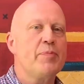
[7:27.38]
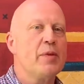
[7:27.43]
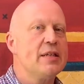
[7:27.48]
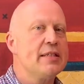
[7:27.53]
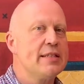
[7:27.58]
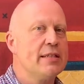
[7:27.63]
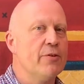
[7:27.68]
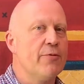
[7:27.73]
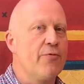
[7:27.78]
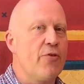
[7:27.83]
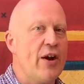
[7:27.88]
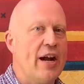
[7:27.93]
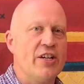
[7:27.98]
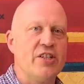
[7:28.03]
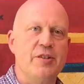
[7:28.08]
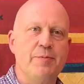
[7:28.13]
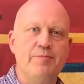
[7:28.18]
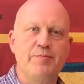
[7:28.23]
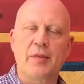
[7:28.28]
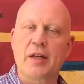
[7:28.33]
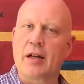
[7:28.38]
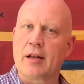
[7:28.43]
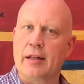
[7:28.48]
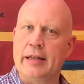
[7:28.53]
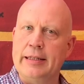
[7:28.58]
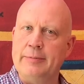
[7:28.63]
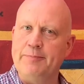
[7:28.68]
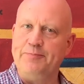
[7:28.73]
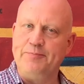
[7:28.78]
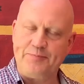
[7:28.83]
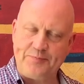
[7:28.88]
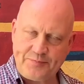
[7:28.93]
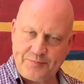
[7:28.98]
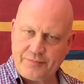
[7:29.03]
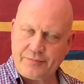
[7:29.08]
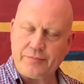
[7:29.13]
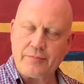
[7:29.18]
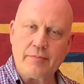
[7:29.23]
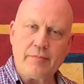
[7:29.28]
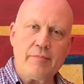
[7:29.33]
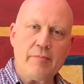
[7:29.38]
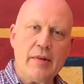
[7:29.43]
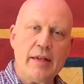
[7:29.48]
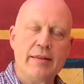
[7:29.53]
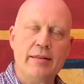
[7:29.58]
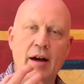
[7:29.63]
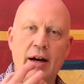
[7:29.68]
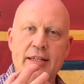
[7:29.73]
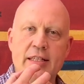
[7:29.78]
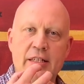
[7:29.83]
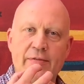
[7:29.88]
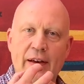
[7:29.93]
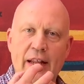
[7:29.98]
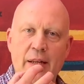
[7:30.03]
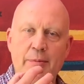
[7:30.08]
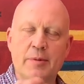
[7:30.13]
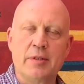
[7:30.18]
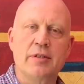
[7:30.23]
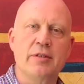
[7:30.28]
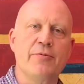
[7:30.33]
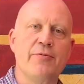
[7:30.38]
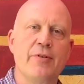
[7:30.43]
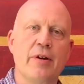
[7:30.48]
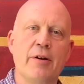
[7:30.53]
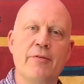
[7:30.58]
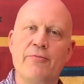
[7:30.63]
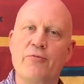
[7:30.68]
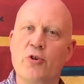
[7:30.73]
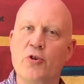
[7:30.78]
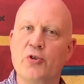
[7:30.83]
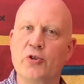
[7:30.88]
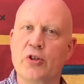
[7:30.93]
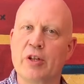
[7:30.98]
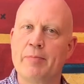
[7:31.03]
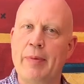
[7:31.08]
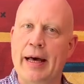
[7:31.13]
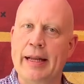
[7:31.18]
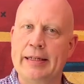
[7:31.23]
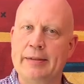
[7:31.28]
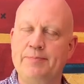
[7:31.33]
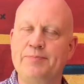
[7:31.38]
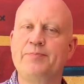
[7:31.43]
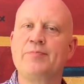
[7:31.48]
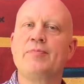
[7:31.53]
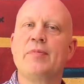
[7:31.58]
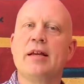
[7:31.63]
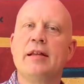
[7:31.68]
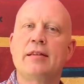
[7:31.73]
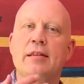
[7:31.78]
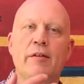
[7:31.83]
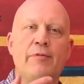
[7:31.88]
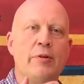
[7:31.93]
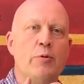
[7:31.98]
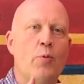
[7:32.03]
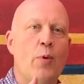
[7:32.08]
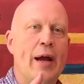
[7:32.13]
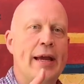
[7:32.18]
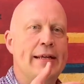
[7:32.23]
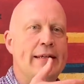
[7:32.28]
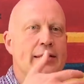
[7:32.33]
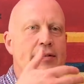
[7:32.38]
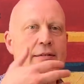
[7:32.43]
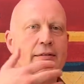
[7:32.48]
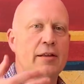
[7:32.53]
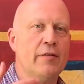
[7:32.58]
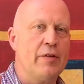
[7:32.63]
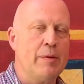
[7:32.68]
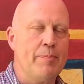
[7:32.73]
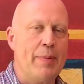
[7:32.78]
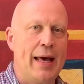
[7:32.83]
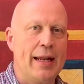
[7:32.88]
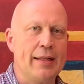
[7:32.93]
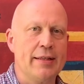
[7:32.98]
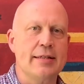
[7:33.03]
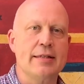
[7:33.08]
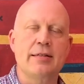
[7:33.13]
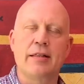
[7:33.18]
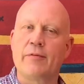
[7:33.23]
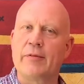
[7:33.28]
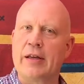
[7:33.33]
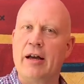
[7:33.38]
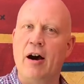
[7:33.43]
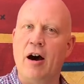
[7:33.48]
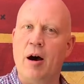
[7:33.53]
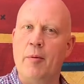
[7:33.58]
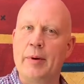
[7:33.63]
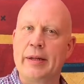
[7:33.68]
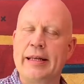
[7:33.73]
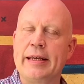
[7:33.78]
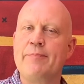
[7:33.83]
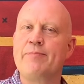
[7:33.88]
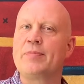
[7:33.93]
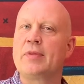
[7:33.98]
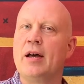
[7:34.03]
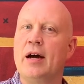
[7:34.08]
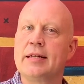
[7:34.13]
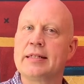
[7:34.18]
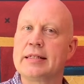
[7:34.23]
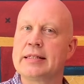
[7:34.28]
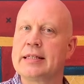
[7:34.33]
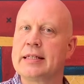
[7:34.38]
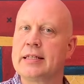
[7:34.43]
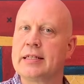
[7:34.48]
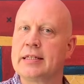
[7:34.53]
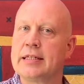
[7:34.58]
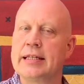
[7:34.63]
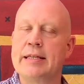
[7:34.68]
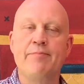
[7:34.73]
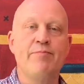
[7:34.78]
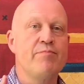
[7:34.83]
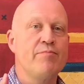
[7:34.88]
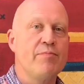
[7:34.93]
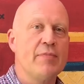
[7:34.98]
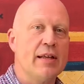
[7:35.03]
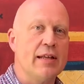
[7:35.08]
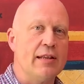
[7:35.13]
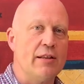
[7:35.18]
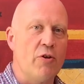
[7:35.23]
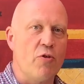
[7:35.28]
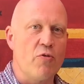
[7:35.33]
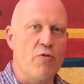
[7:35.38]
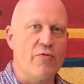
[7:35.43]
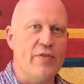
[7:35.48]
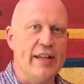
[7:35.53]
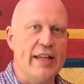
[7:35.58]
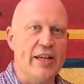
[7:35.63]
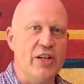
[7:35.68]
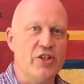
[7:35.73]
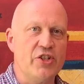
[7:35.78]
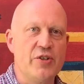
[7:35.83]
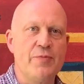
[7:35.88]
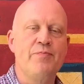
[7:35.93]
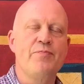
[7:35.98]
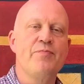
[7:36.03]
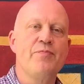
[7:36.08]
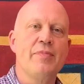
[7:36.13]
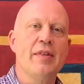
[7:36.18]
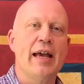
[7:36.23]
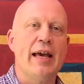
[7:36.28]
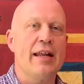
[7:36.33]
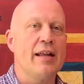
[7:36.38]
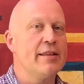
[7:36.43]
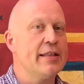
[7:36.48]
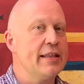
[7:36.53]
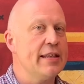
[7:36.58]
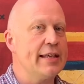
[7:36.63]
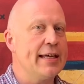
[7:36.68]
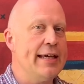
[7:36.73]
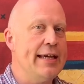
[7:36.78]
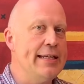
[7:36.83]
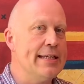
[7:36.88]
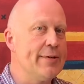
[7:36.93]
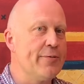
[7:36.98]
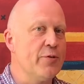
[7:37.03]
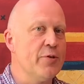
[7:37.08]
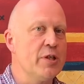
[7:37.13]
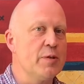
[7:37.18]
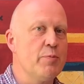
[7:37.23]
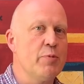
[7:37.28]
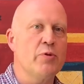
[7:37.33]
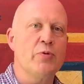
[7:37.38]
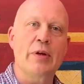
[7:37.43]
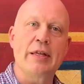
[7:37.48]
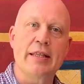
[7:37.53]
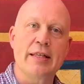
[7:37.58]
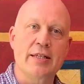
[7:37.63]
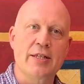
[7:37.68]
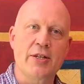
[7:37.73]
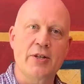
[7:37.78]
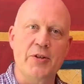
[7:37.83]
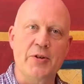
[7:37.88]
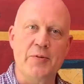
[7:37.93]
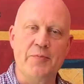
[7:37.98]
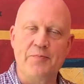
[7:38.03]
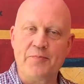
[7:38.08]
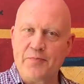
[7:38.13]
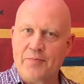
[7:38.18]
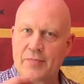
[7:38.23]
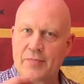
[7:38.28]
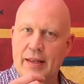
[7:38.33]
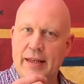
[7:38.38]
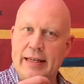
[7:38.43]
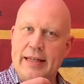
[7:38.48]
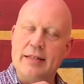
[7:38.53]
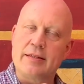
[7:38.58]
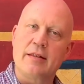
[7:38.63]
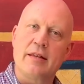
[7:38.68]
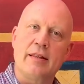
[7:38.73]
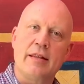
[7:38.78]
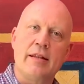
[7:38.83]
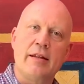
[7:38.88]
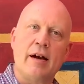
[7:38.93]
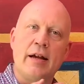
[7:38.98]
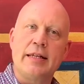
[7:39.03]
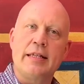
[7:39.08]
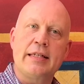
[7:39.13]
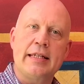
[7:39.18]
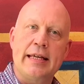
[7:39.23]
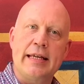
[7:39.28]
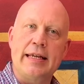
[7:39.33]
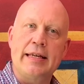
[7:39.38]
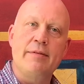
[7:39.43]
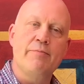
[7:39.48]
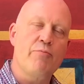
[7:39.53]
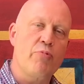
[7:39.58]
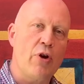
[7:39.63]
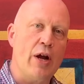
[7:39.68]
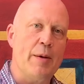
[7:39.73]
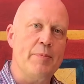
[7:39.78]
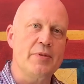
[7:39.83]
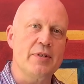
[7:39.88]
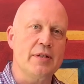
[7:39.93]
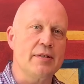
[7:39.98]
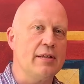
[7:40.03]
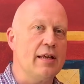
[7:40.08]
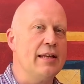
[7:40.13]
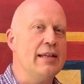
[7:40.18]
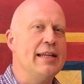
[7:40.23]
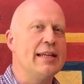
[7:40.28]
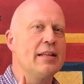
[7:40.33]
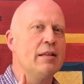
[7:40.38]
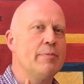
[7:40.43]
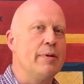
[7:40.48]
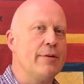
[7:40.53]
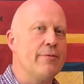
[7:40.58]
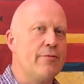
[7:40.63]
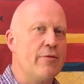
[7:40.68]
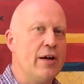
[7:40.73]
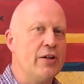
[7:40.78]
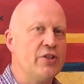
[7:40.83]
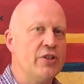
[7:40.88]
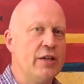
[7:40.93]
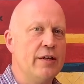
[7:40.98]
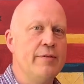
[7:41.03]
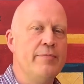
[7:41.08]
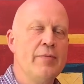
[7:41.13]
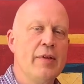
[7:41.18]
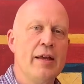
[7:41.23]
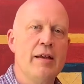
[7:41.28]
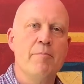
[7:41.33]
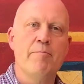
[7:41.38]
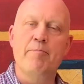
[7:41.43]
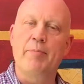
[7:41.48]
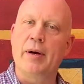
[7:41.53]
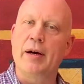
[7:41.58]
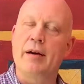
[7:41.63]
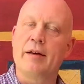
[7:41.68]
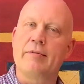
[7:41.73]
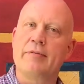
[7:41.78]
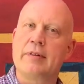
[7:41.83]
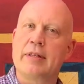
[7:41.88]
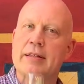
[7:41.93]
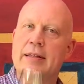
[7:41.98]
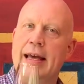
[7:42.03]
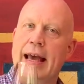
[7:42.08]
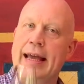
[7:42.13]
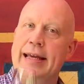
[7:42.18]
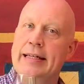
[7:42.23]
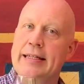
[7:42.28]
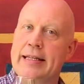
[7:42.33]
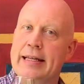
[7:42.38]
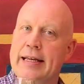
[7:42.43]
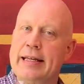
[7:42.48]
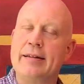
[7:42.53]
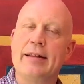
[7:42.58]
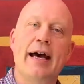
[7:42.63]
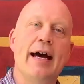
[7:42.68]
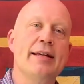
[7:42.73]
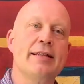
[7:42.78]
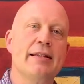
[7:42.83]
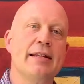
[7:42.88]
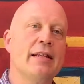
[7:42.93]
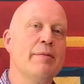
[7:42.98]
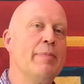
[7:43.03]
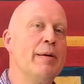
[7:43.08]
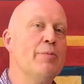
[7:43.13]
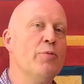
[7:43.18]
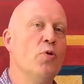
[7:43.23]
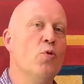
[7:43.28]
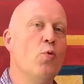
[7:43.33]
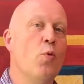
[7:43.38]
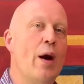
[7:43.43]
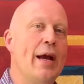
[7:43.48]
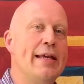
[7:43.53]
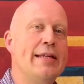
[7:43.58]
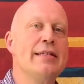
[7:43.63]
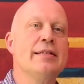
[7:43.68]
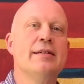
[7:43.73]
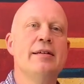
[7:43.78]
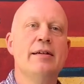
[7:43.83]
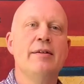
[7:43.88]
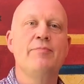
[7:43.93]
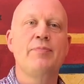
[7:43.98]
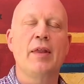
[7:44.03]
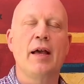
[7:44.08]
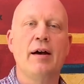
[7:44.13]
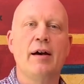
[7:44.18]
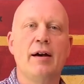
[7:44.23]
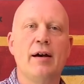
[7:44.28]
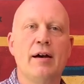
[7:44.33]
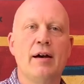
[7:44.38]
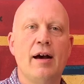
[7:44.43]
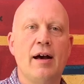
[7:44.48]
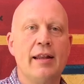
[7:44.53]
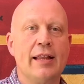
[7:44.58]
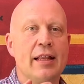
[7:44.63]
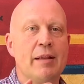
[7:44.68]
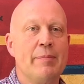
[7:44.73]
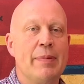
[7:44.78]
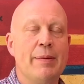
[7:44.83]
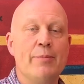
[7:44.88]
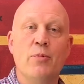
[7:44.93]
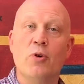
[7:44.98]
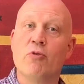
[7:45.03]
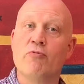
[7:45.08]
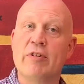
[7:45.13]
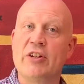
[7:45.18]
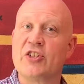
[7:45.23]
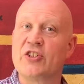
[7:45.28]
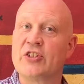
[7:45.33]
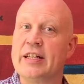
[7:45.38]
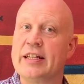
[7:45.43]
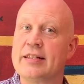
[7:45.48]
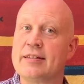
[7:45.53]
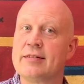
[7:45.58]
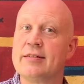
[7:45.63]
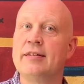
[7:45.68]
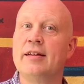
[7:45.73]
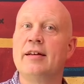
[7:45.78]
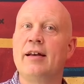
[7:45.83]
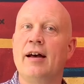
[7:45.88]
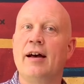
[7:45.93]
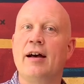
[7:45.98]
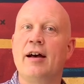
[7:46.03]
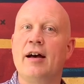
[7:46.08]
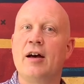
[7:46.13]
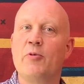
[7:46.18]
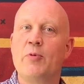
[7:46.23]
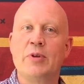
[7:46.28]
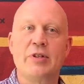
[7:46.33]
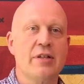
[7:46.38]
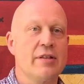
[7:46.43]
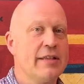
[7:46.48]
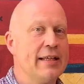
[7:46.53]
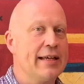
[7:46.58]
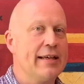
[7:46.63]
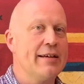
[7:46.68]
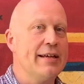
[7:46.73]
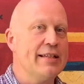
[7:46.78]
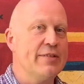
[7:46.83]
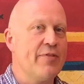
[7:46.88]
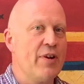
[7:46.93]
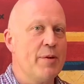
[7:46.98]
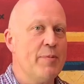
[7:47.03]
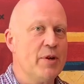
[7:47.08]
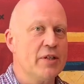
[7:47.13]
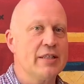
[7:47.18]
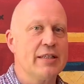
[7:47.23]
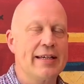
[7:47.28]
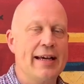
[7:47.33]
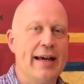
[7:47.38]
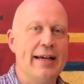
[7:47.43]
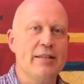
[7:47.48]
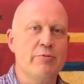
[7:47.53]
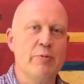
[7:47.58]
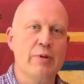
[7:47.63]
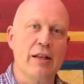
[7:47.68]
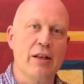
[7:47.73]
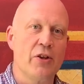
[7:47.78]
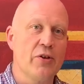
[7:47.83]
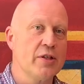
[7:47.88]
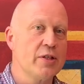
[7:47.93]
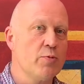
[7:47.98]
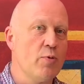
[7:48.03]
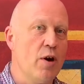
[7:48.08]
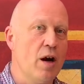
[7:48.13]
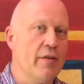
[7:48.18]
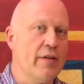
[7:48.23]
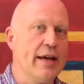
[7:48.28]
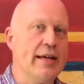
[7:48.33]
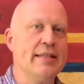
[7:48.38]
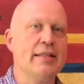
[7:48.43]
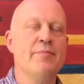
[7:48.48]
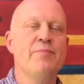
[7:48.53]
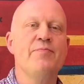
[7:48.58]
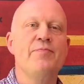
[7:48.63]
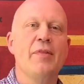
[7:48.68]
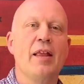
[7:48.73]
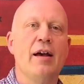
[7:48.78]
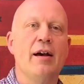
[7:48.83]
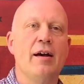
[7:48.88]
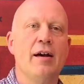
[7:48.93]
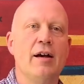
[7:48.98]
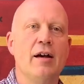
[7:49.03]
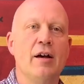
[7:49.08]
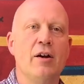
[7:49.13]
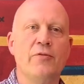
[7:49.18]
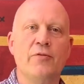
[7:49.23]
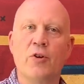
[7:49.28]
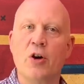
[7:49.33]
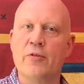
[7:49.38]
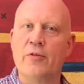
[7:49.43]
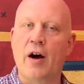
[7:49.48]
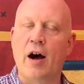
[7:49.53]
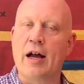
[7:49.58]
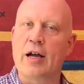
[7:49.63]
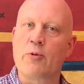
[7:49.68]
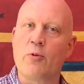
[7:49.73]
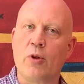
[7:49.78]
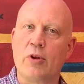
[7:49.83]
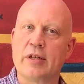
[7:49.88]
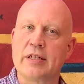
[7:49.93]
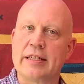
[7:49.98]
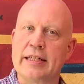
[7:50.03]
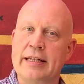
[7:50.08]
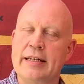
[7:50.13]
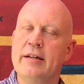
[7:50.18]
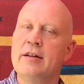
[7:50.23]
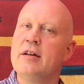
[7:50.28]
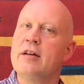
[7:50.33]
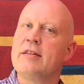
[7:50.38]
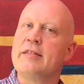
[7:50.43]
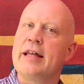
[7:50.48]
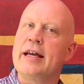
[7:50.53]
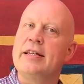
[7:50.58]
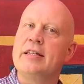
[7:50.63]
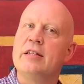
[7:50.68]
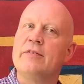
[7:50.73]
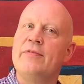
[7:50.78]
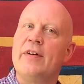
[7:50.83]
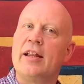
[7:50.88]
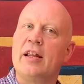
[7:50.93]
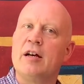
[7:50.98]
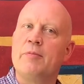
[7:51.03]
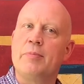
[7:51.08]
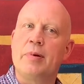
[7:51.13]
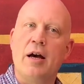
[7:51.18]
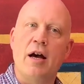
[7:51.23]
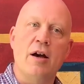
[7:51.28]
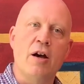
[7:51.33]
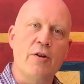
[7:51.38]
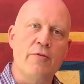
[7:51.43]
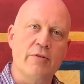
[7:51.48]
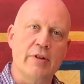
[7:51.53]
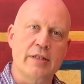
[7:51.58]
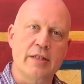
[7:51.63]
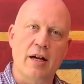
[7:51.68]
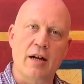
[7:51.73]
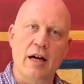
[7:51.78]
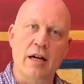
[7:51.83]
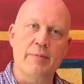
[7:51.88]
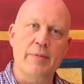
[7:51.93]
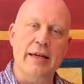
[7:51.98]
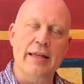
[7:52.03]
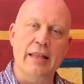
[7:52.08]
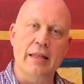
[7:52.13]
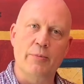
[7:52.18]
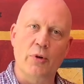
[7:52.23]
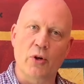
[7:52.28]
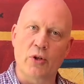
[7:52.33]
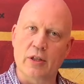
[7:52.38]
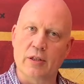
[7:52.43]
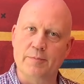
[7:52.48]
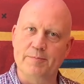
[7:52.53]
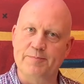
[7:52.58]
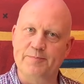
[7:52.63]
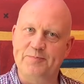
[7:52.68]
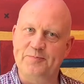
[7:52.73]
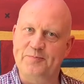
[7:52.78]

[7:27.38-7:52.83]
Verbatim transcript: still fresh, clean, nice development of uh, fruit on the palate, lovely weight, lovely balance, lovely harmony, nice acidity, long finish. And I think the key difference between the two is that 19 perhaps just a little bit fresher, but the 18 has a little bit more weight, uh, a little bit more richness. Uh, which I think is very much the case with a lot of Soaves uh, of high quality, they develop over time in the bottle.